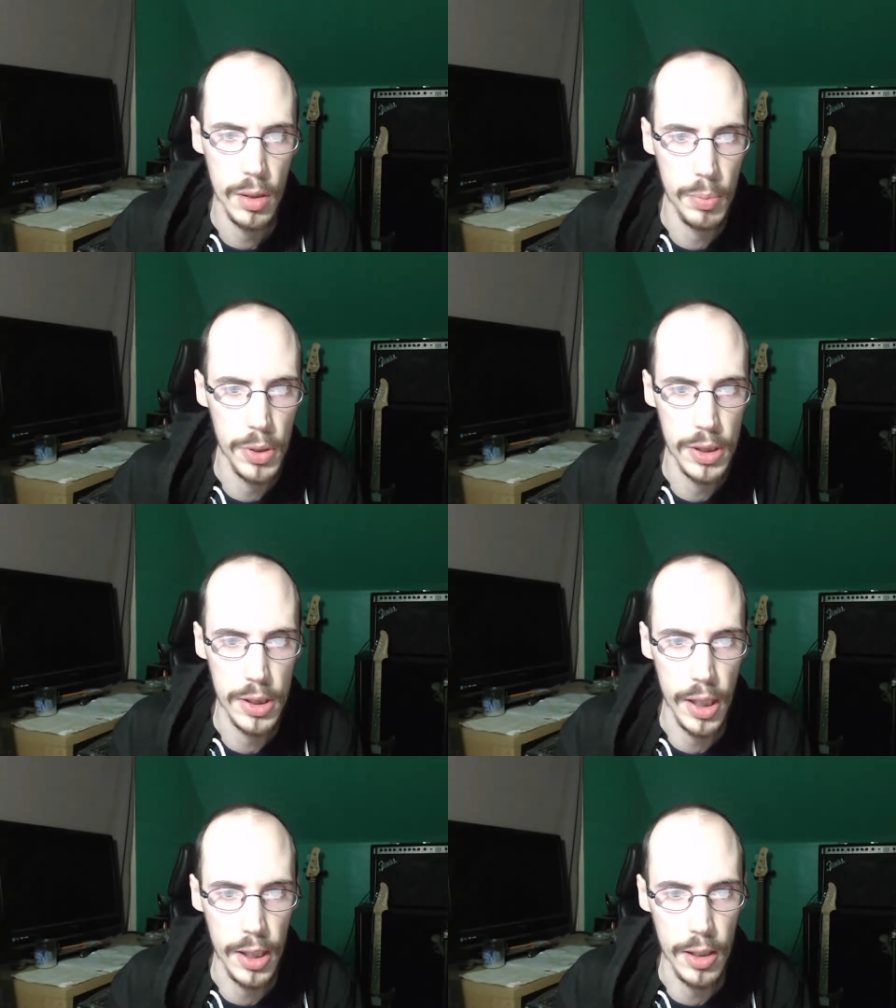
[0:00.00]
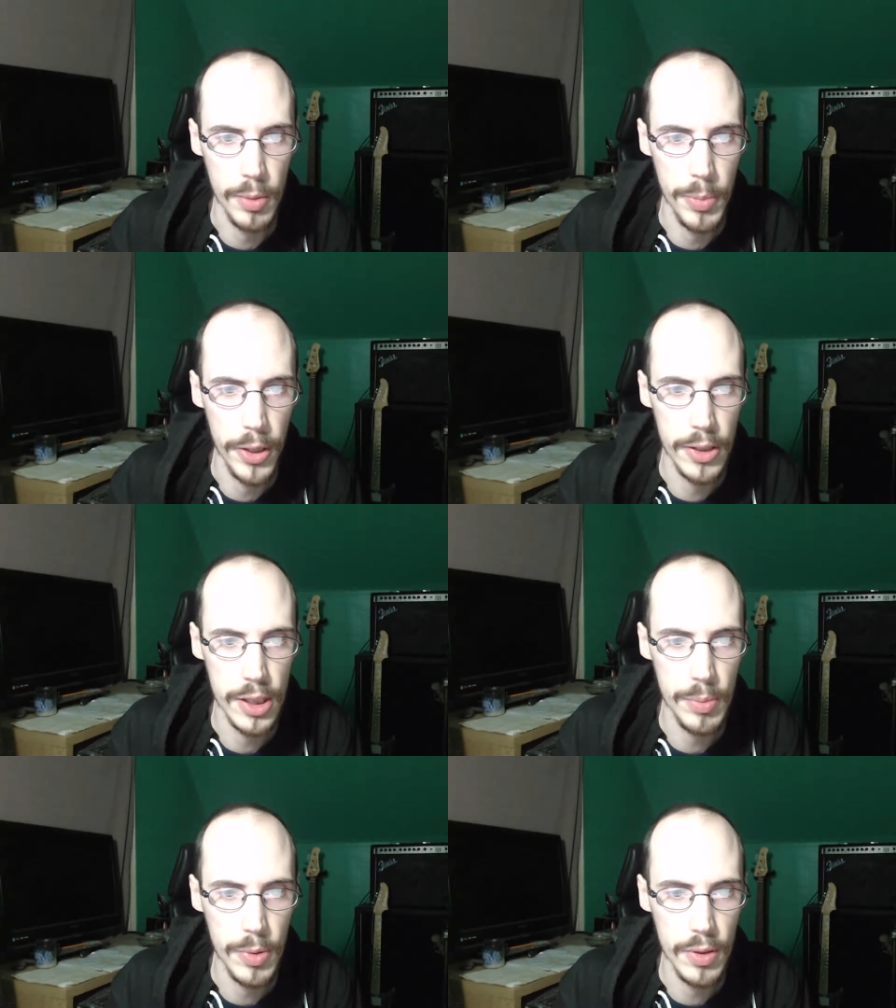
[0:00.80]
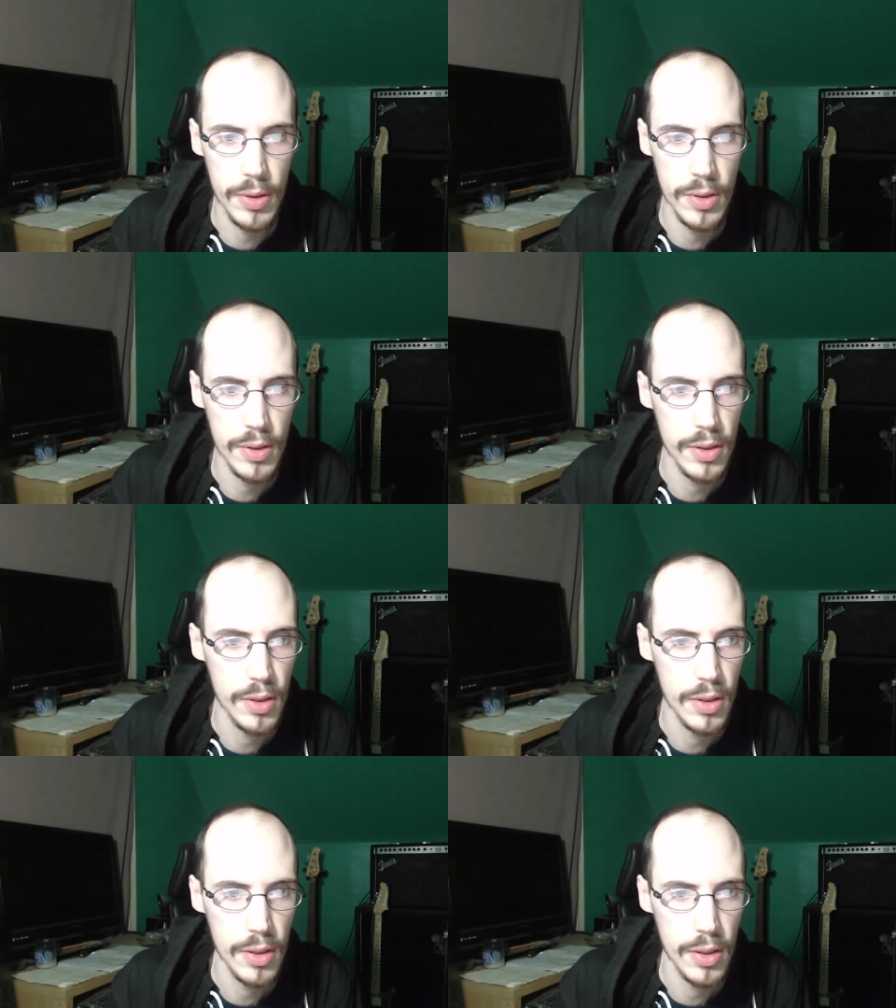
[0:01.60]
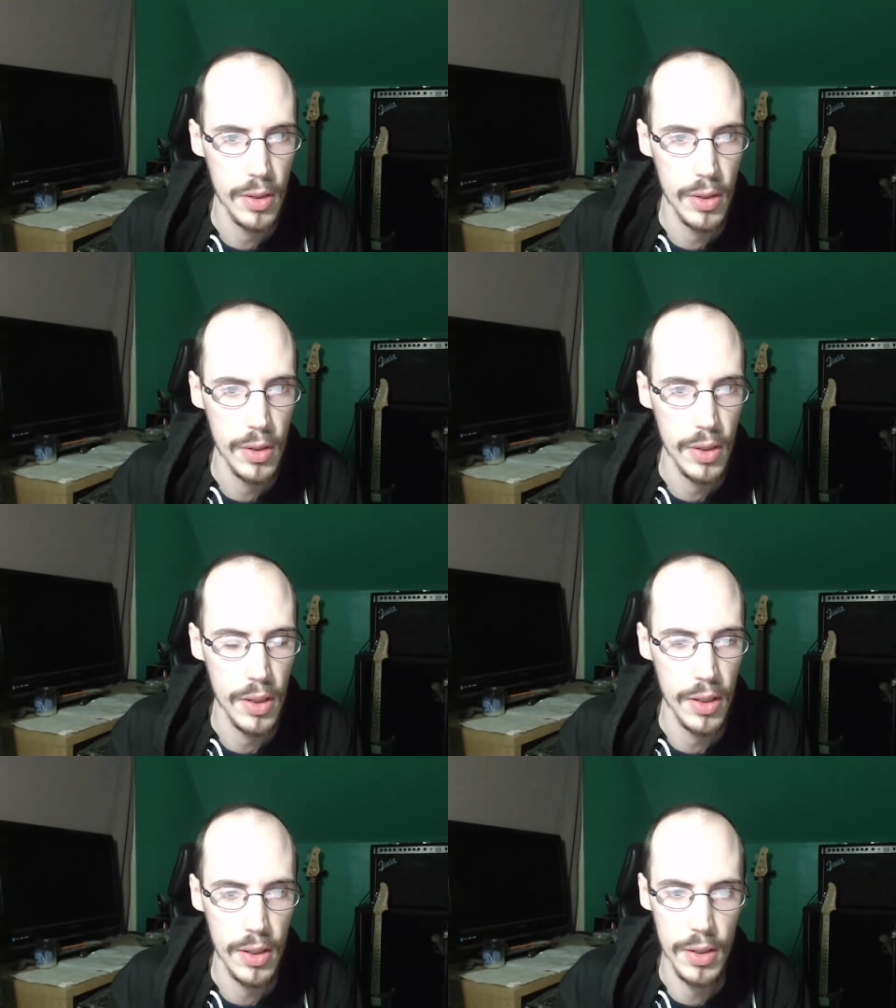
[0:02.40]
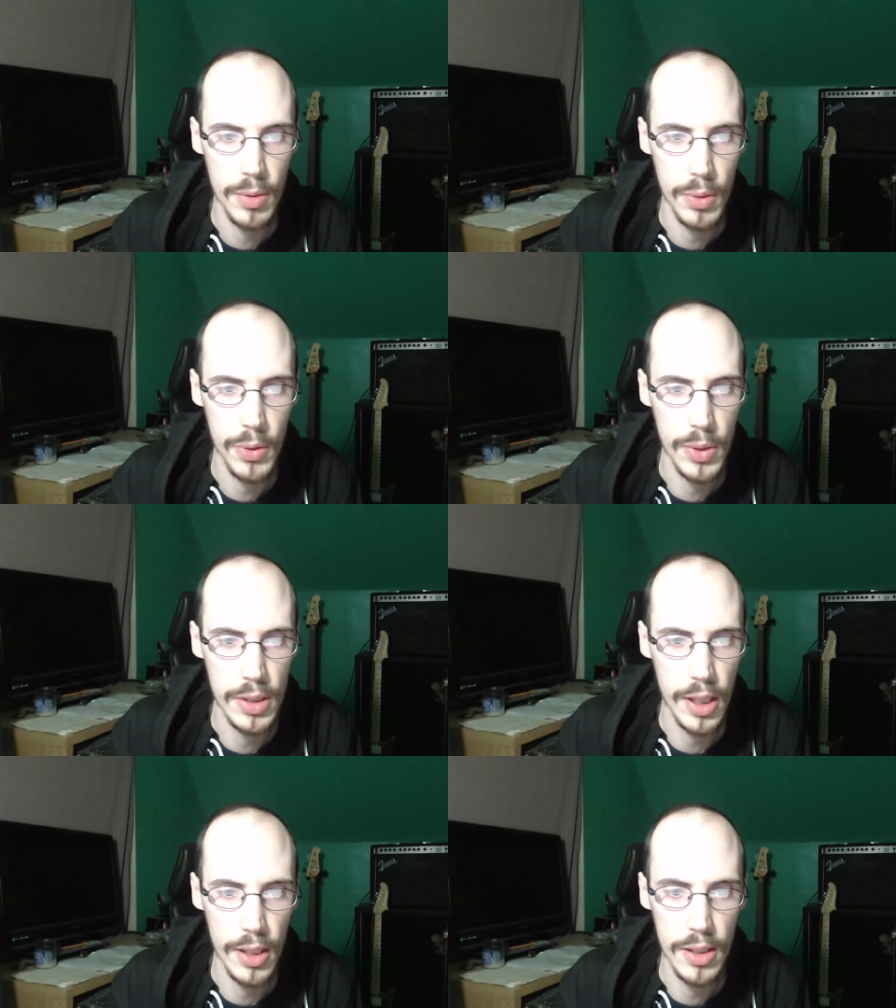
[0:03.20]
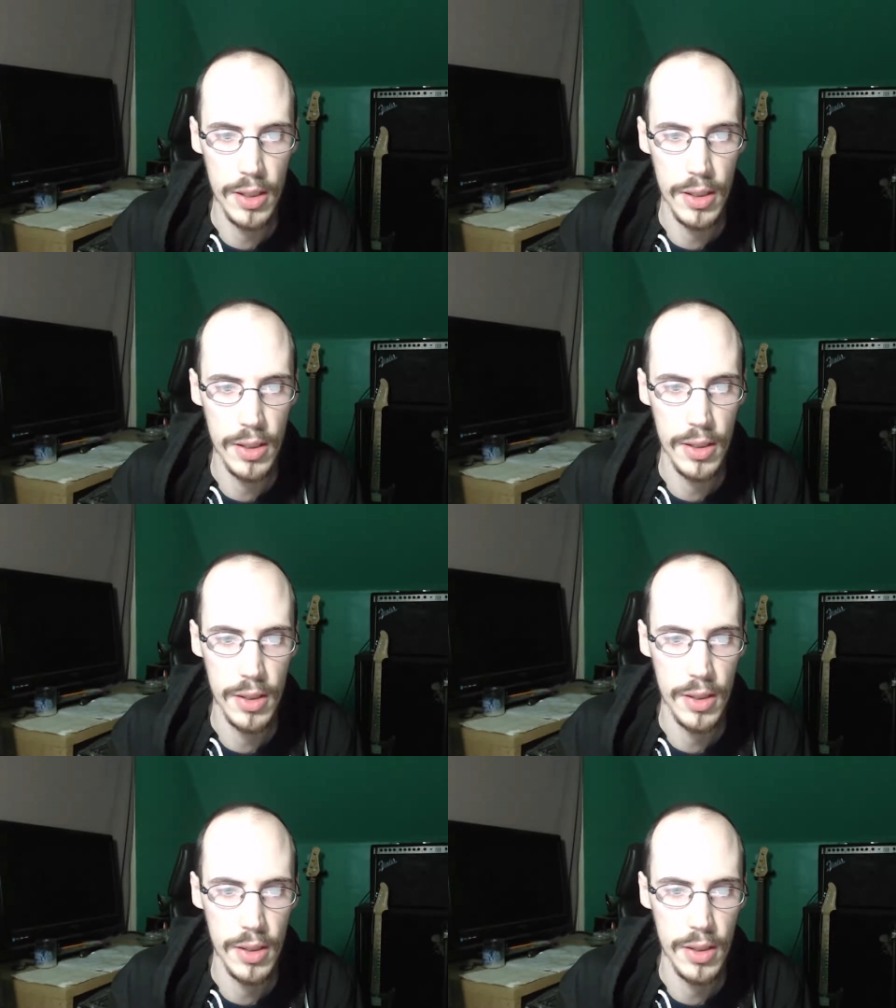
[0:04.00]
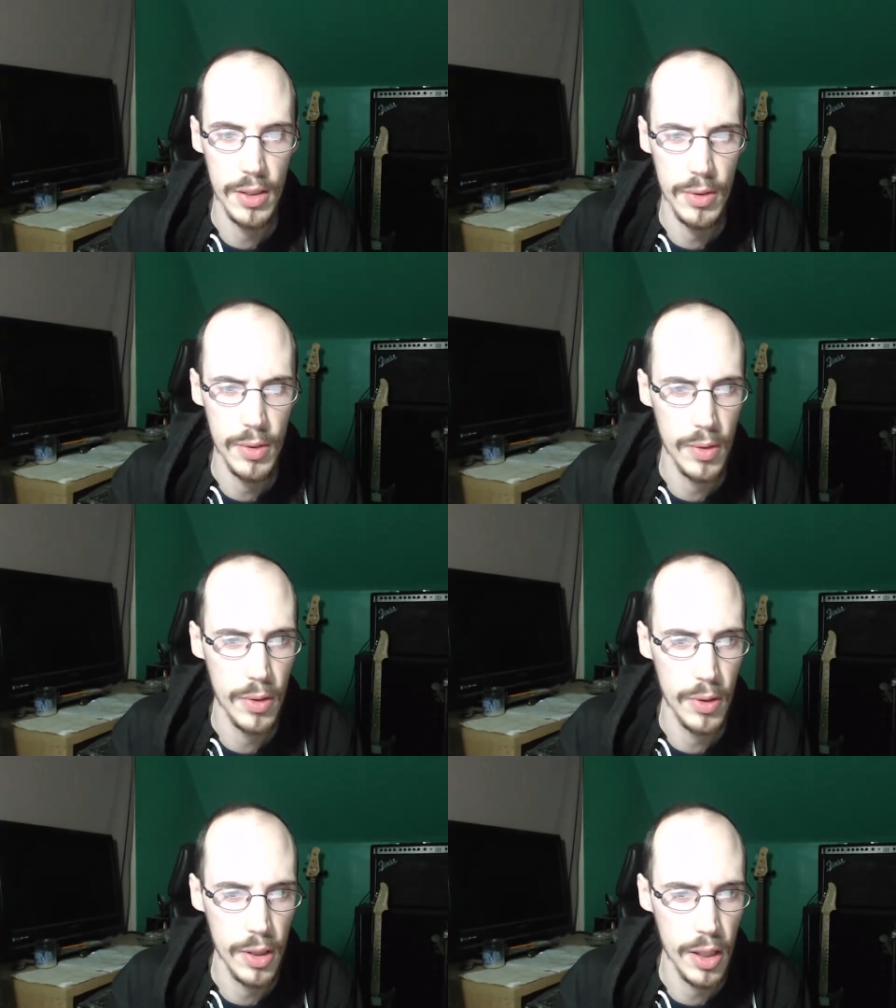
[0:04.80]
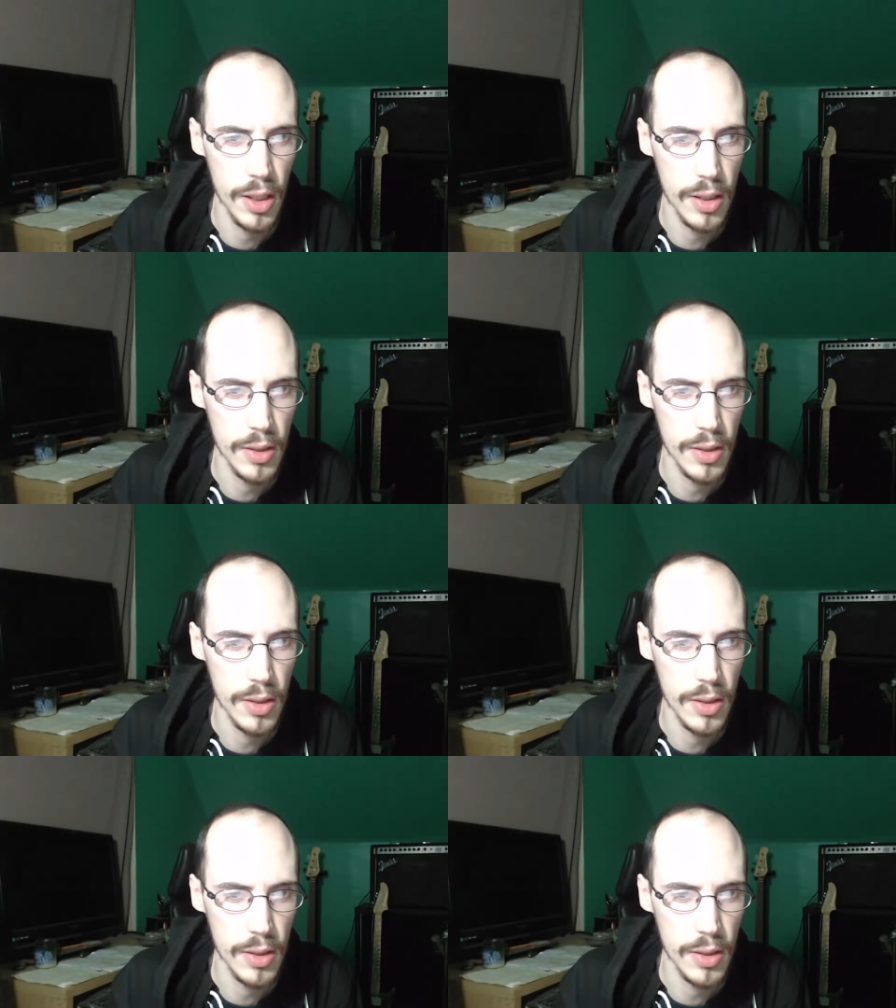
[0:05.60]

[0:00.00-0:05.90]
Prince is like in the bed sleeping. The queen's like, learn Nen.